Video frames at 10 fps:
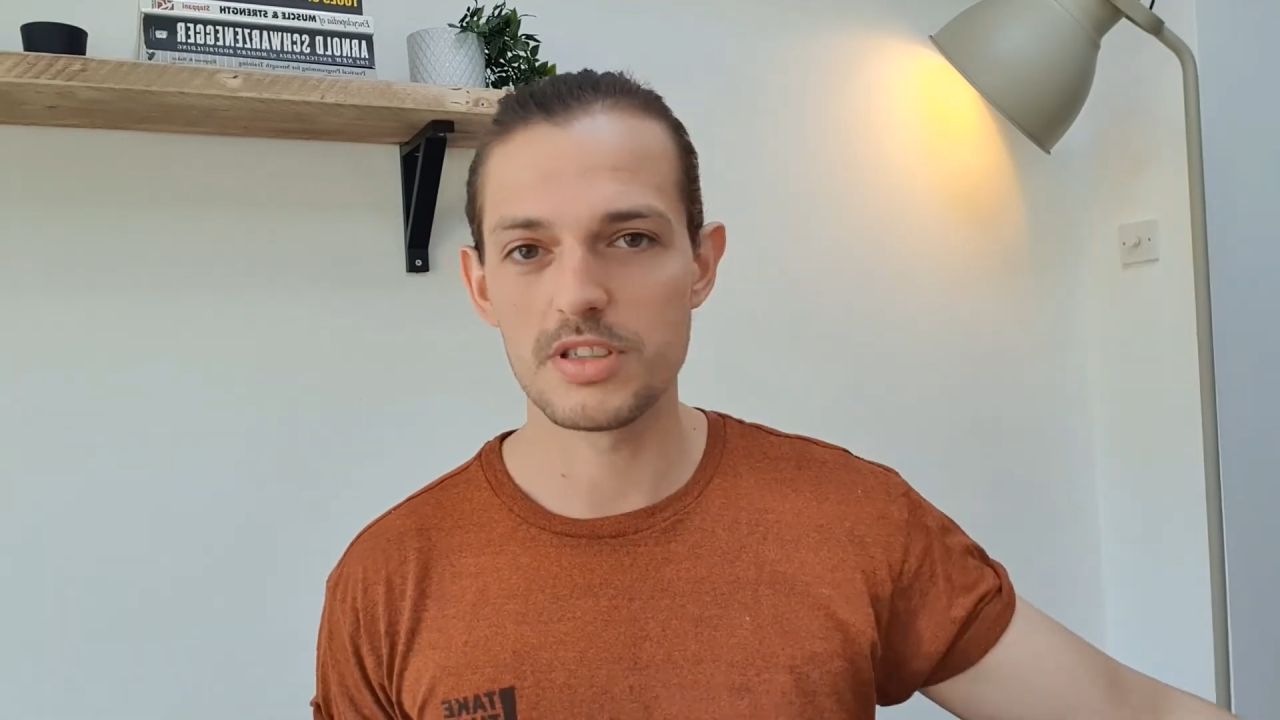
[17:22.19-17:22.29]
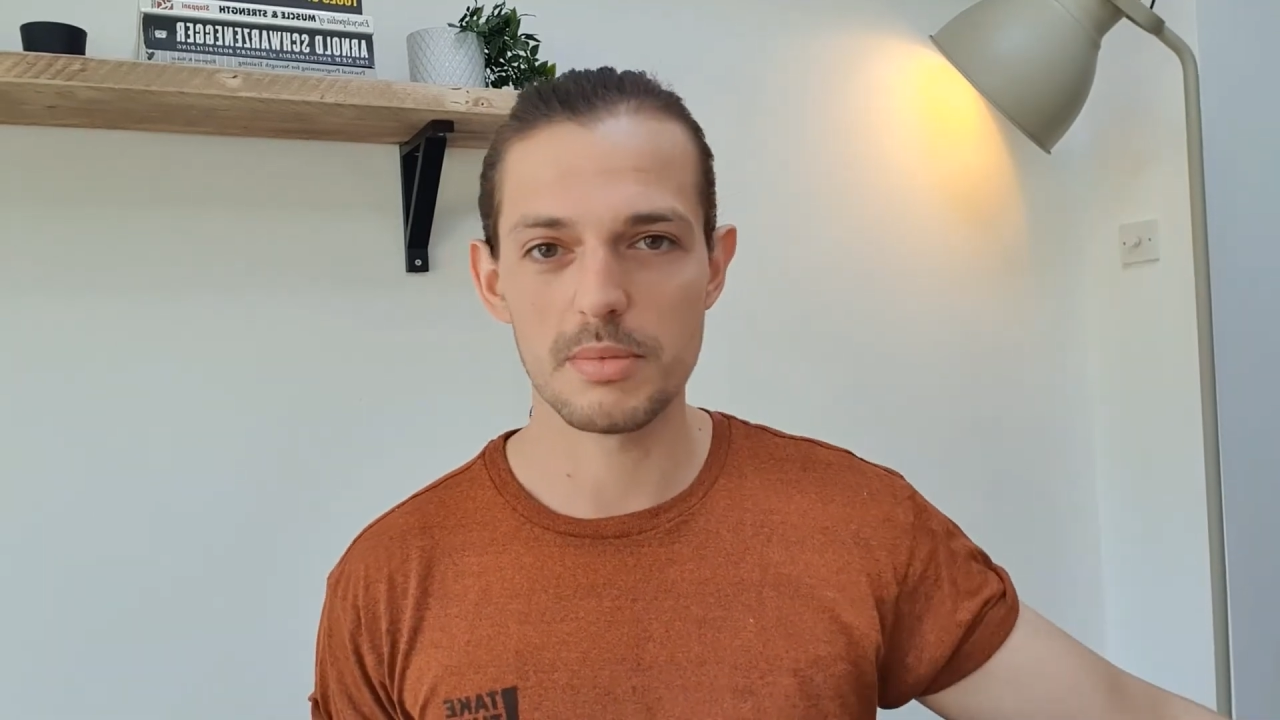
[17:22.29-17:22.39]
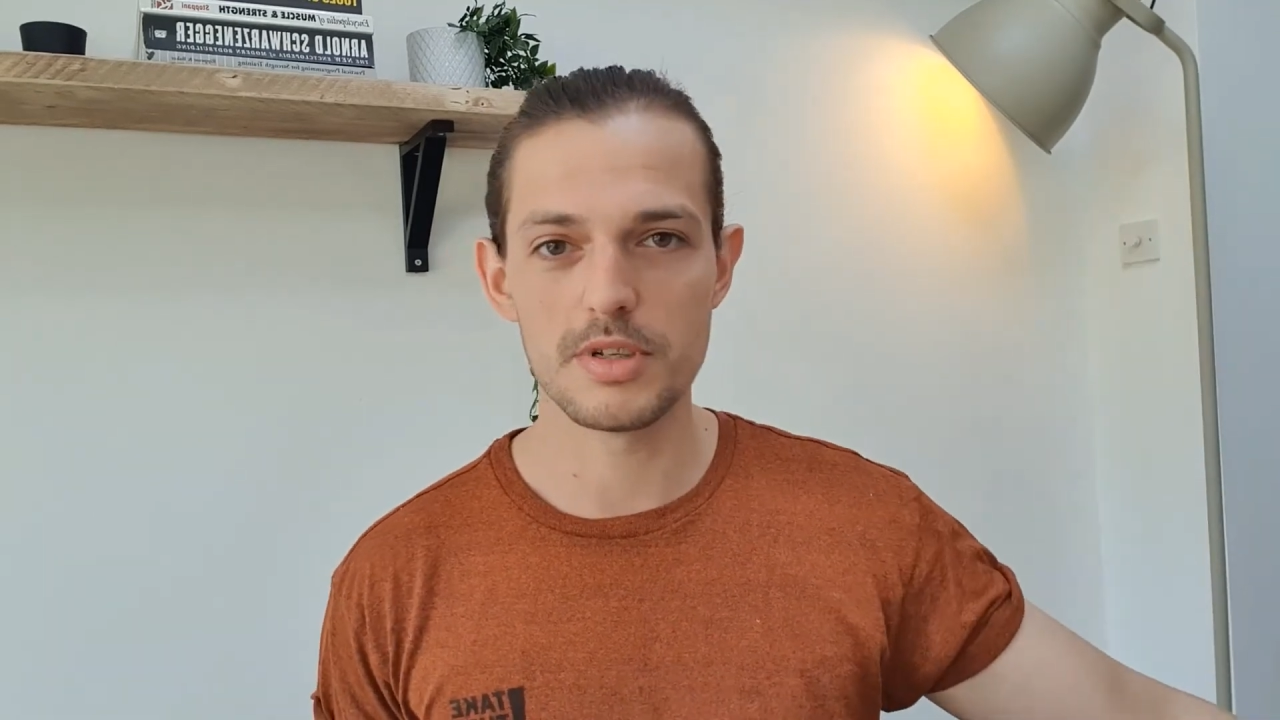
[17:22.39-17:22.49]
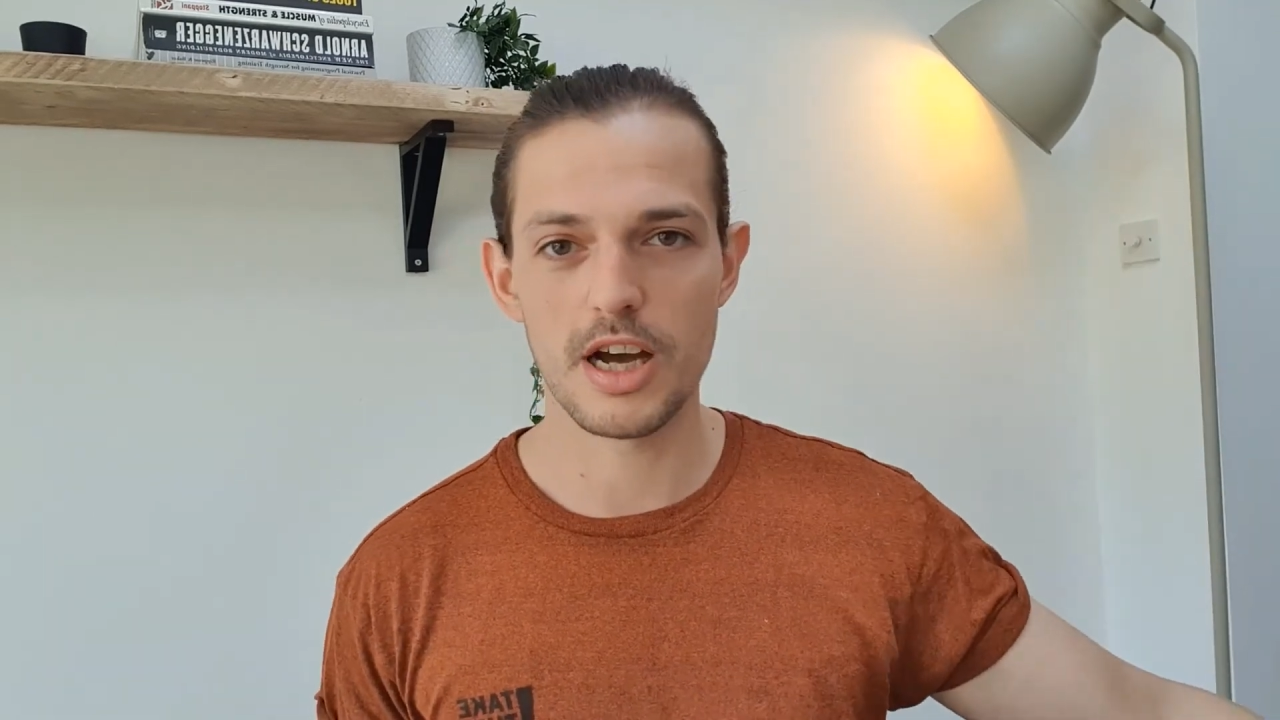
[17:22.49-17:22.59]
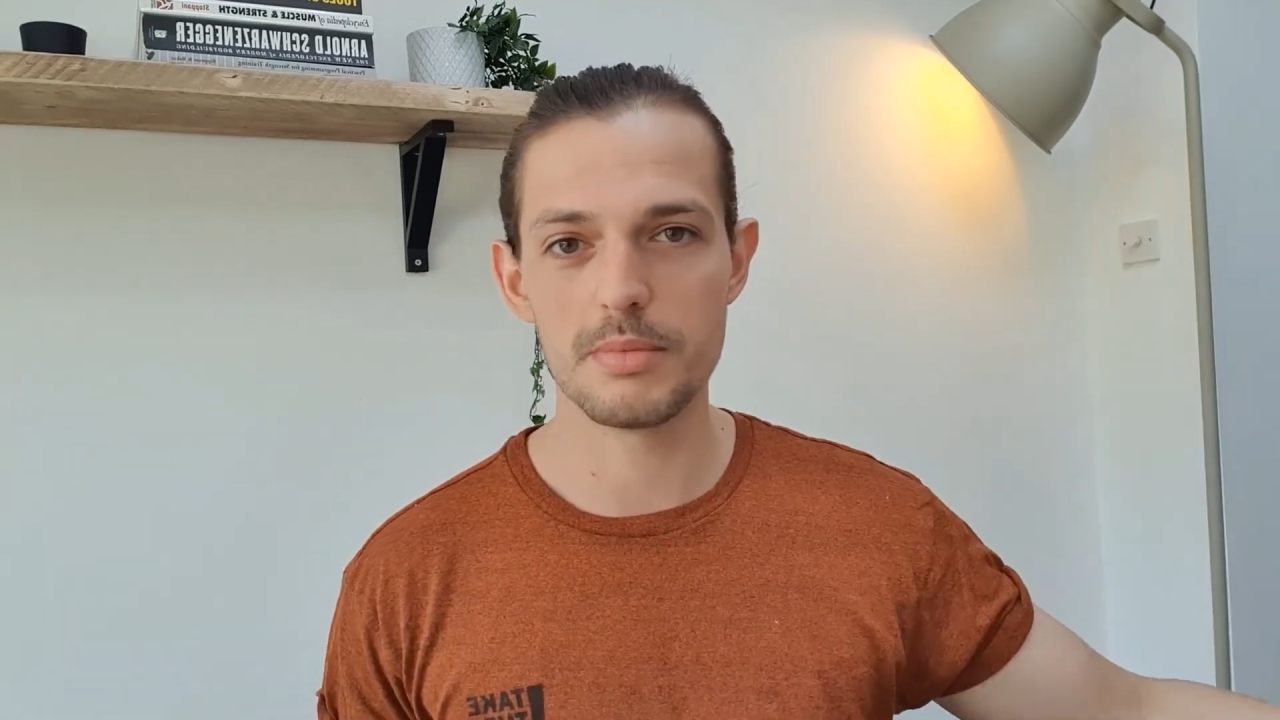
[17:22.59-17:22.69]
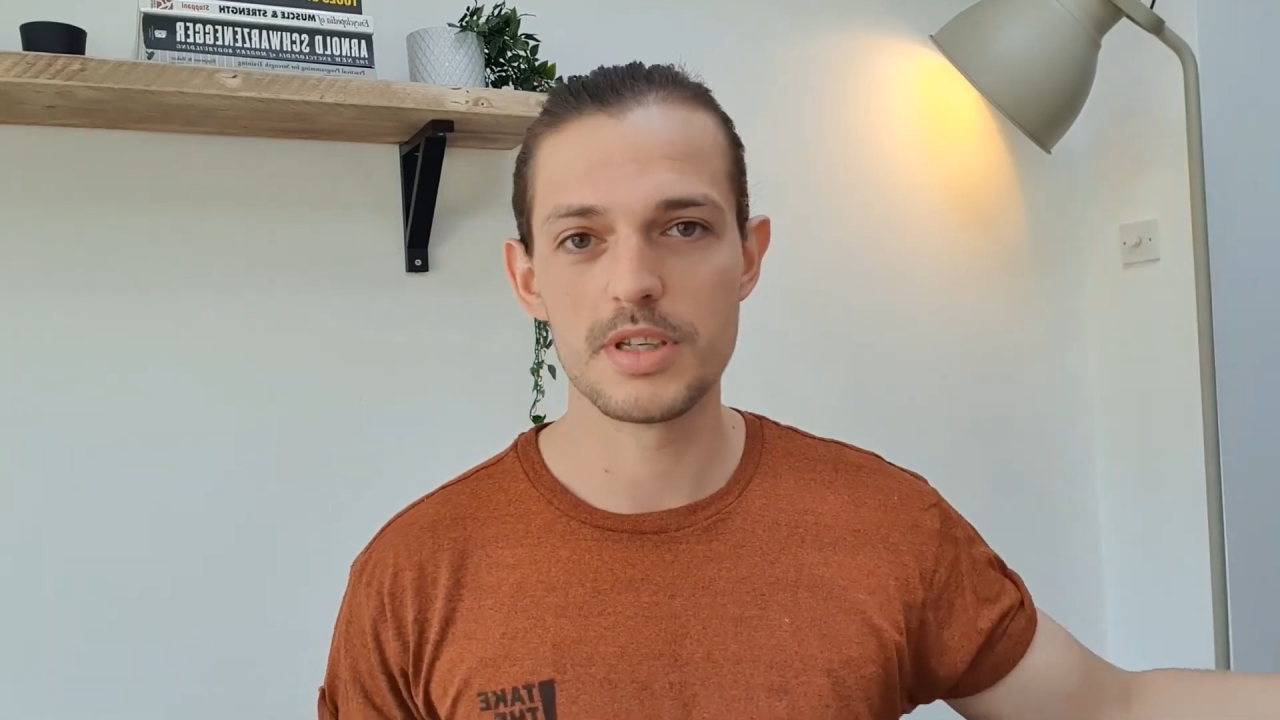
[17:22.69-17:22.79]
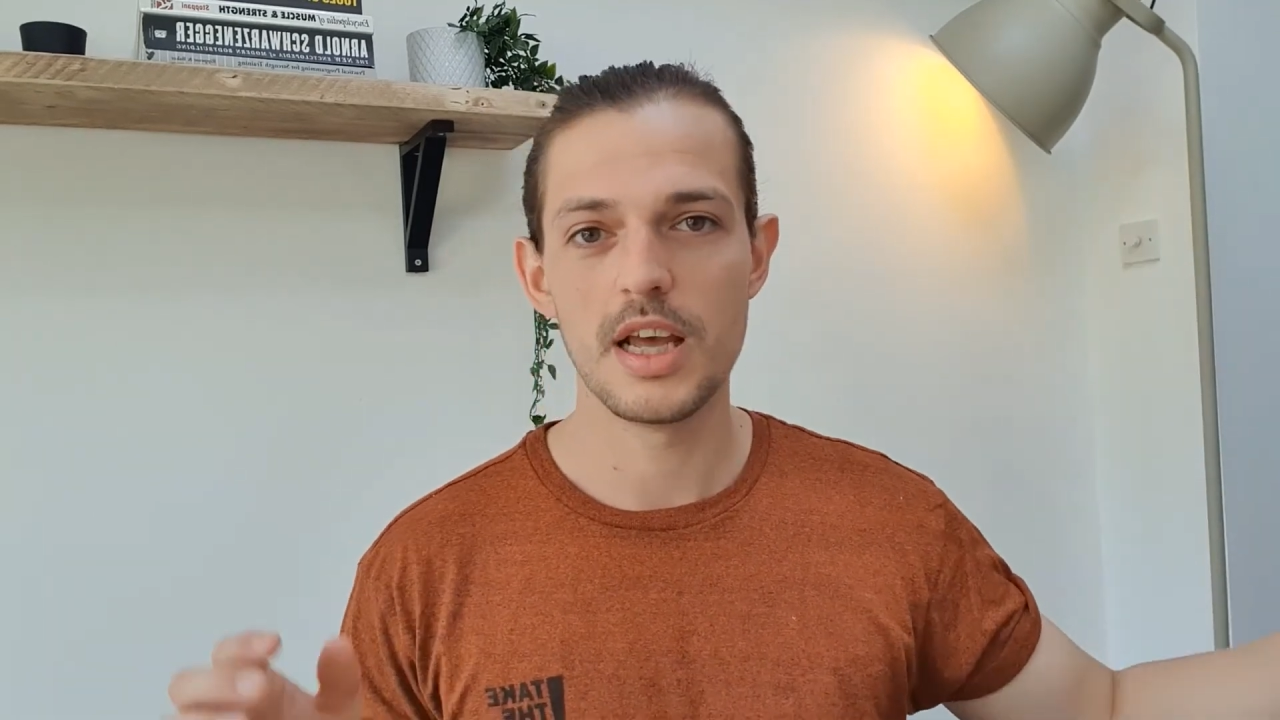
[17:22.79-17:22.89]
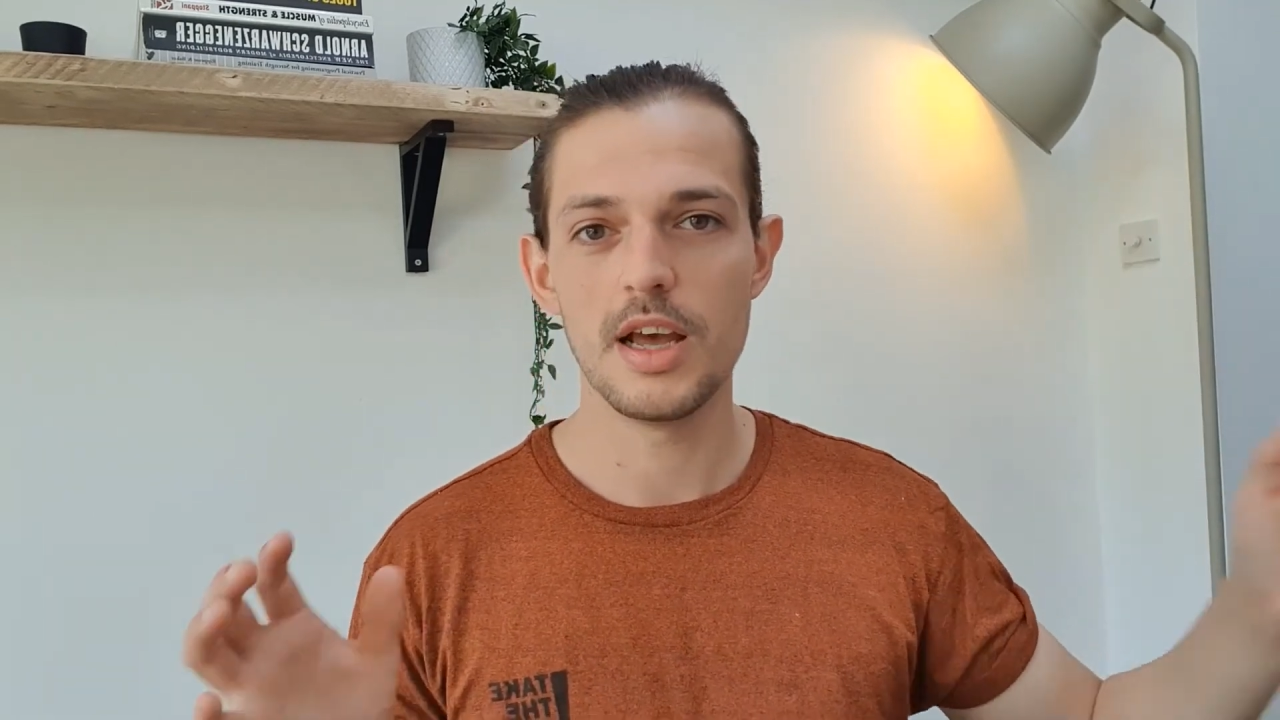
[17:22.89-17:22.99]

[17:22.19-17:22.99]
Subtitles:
sometimes,